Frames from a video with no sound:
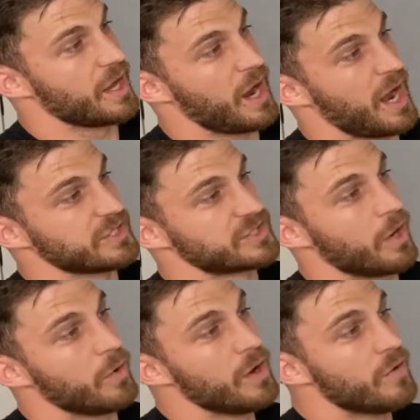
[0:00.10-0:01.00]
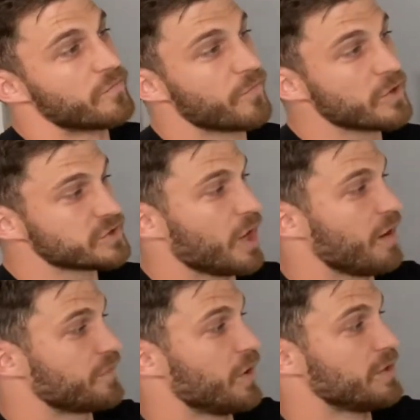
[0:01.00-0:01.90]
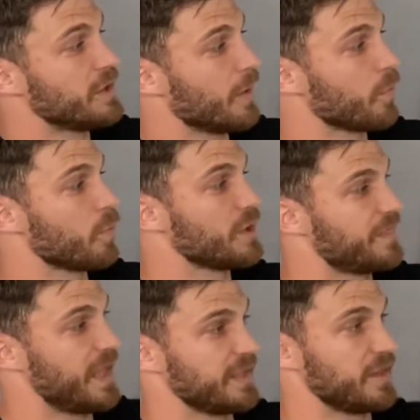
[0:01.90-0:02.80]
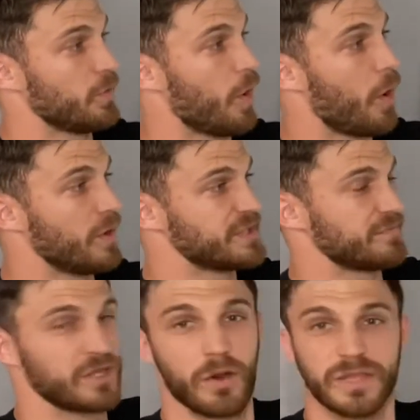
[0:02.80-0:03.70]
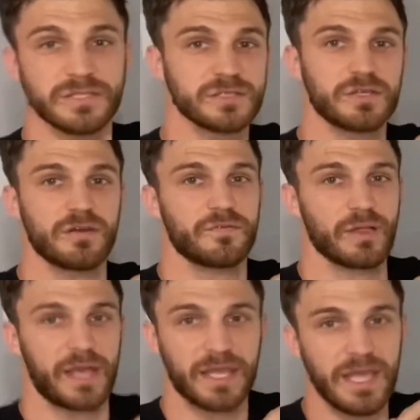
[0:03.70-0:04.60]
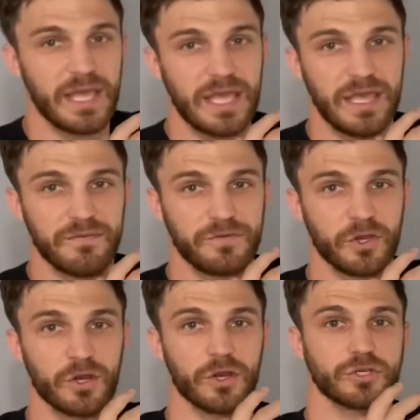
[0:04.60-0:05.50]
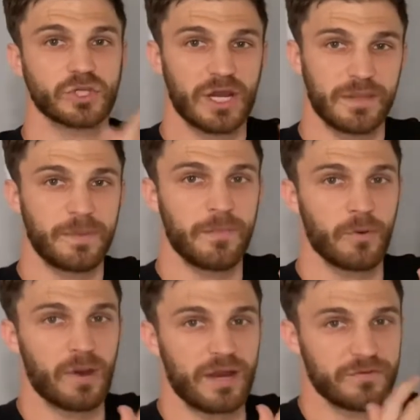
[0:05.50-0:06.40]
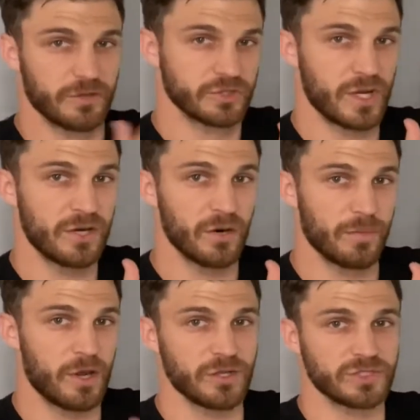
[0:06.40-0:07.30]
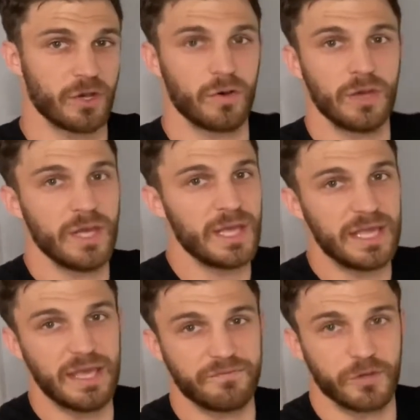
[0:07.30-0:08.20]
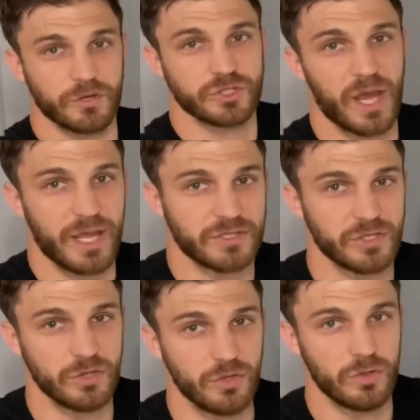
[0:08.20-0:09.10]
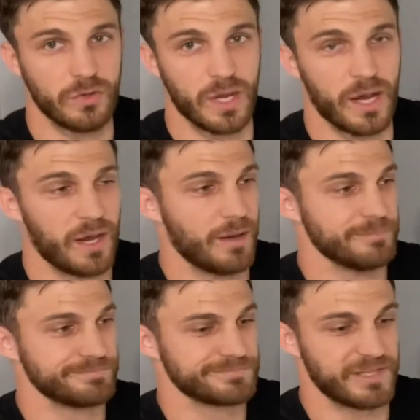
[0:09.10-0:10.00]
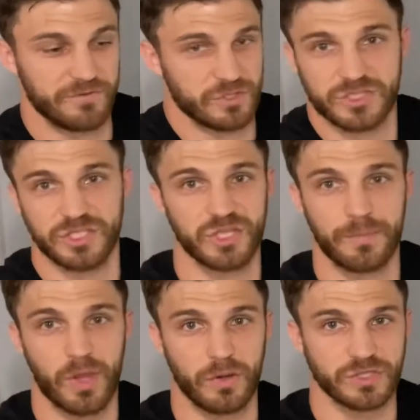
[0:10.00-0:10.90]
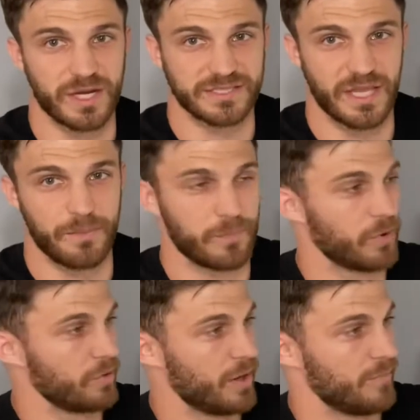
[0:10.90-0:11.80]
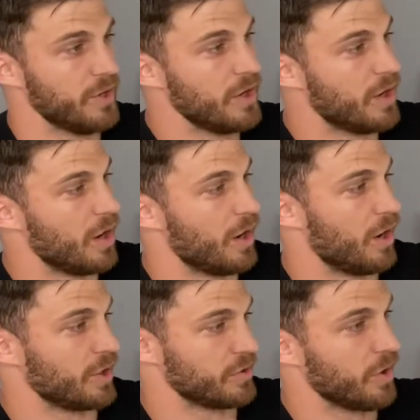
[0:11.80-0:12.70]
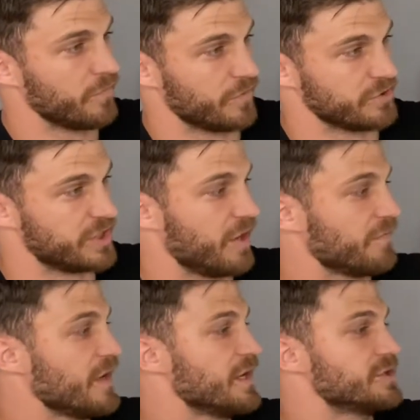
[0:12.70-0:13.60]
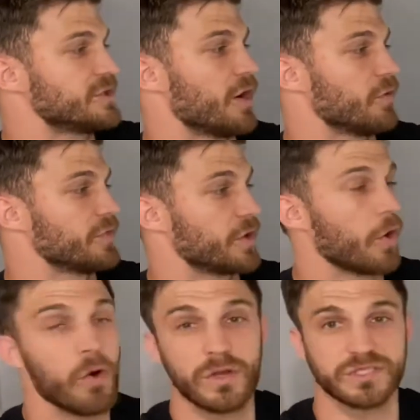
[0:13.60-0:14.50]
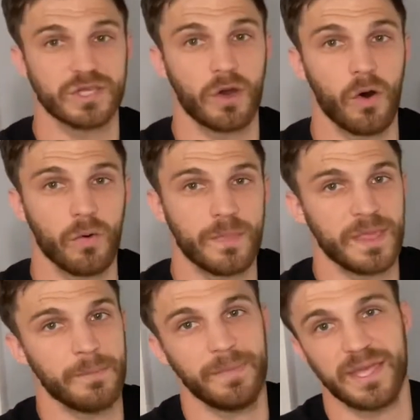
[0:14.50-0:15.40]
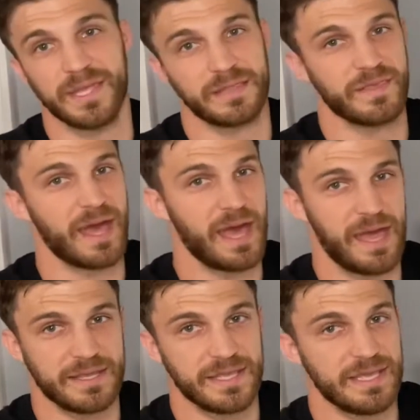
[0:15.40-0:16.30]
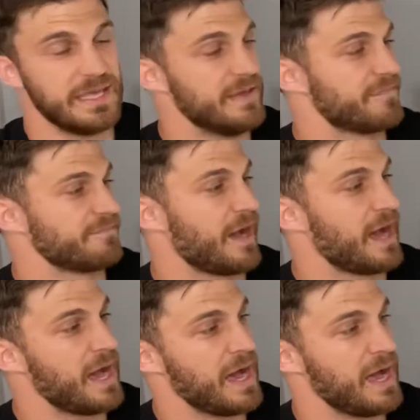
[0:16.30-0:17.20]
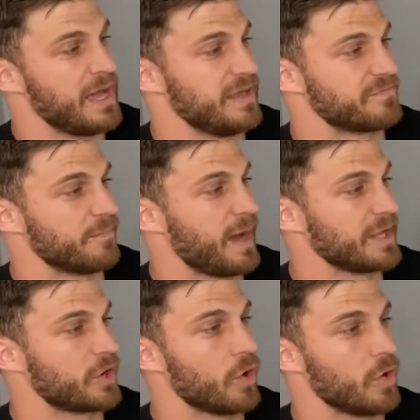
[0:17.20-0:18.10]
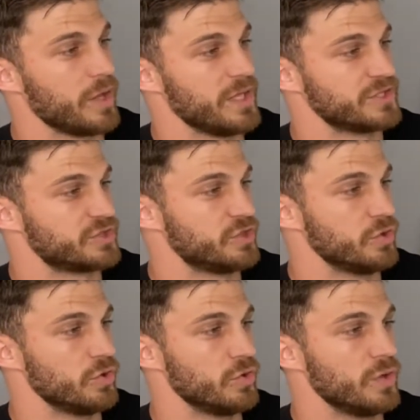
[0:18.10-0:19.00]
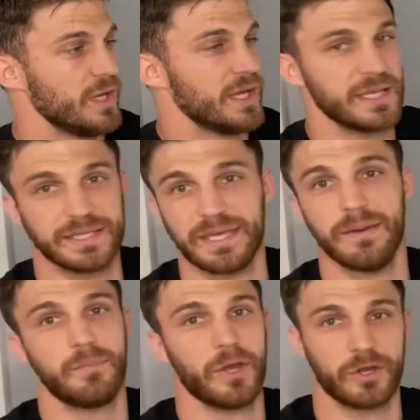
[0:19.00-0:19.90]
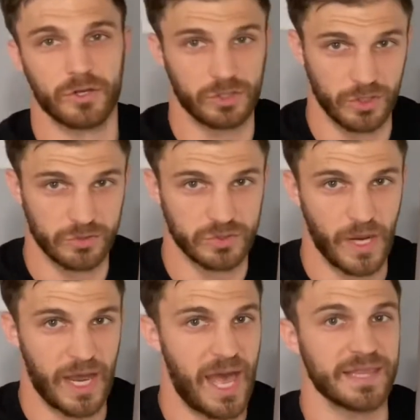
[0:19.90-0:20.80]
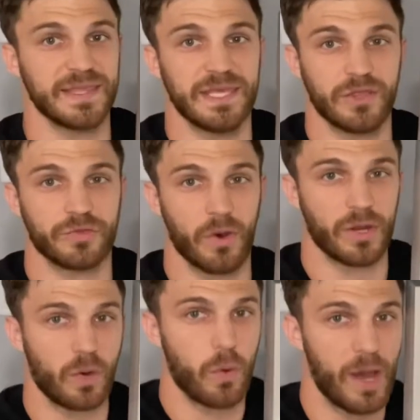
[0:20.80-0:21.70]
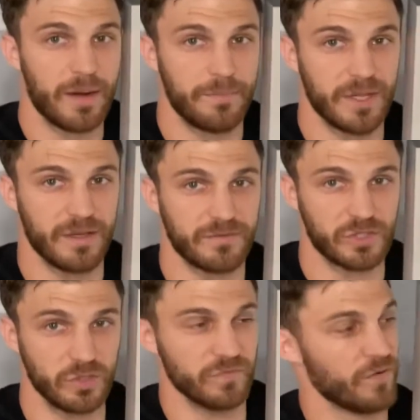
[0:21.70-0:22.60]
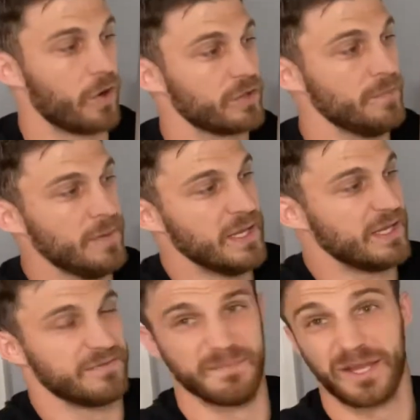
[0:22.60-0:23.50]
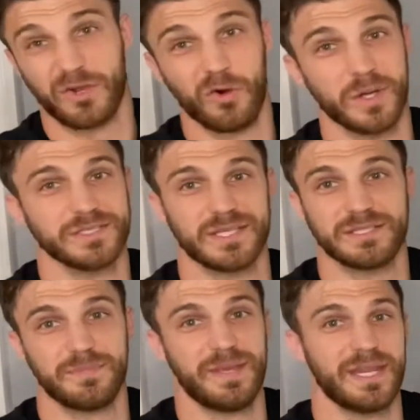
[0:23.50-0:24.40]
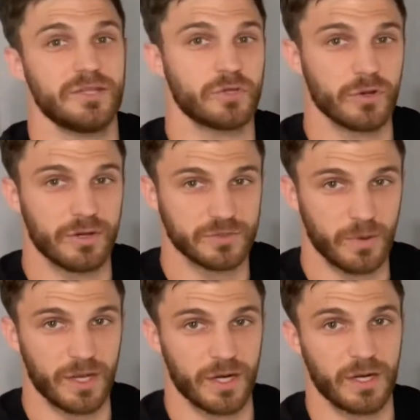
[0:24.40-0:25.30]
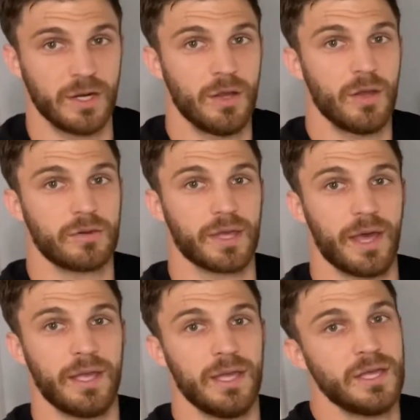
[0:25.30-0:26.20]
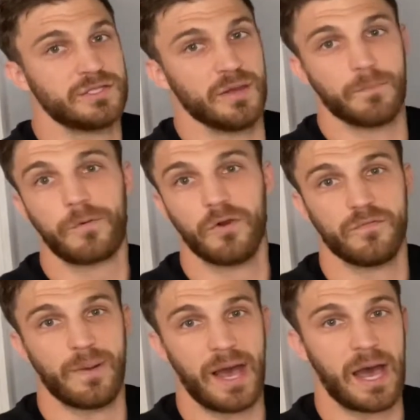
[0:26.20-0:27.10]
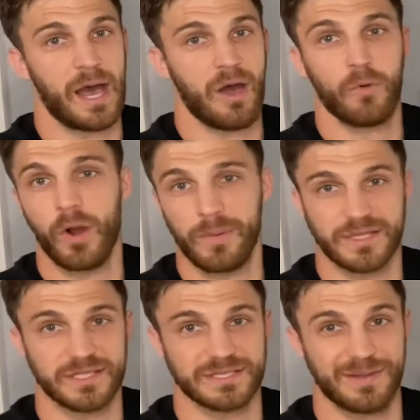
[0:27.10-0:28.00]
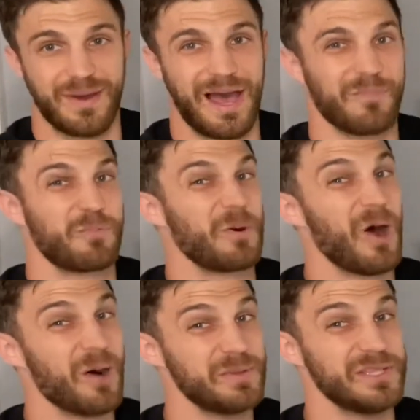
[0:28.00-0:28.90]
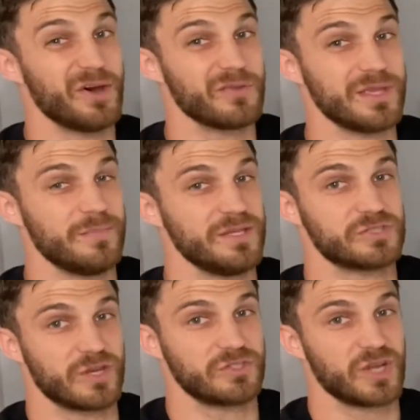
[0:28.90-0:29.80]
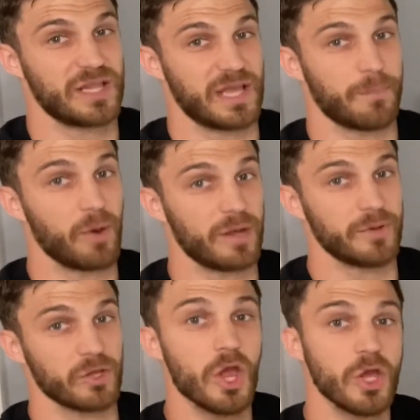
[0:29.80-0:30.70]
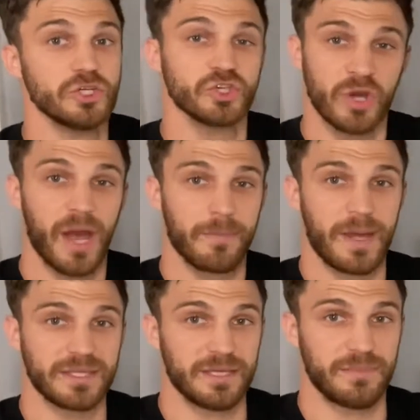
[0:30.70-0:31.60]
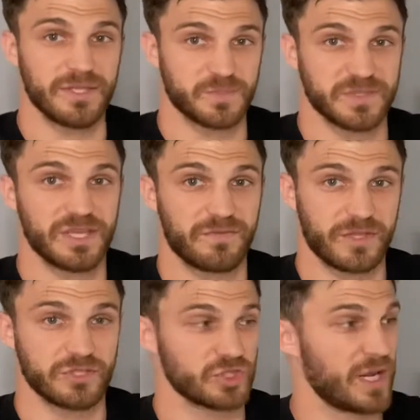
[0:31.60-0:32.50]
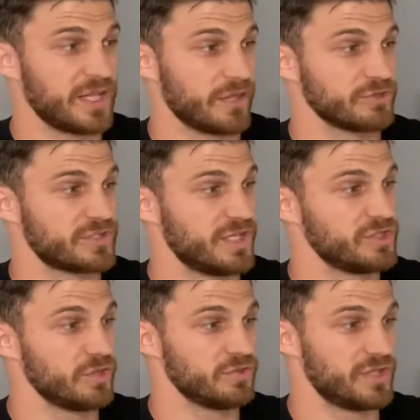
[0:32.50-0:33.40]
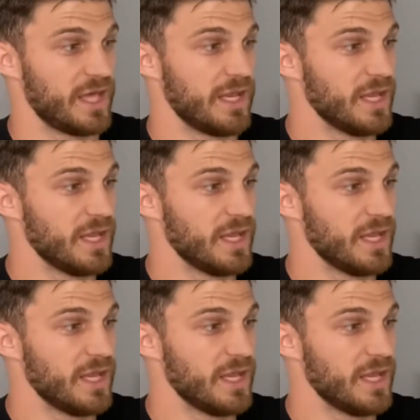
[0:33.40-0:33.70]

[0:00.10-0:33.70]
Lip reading: So first off, the number one thing that you always have to know, and this is good for like if you're training people, right? If you're a trainer, but also if you're trying to, if you're just a gym goer trying to set up a program on your own for yourself. So the goal is the goal, meaning that if my goal is to get bigger glutes, right? I need to throw in quite a bit of glute volume. If my goal is to be an endurance runner, okay, to improve my aerobic system, I probably don't need to be strength training like a bodybuilder. Sure, I might need to be specifically training those tissues that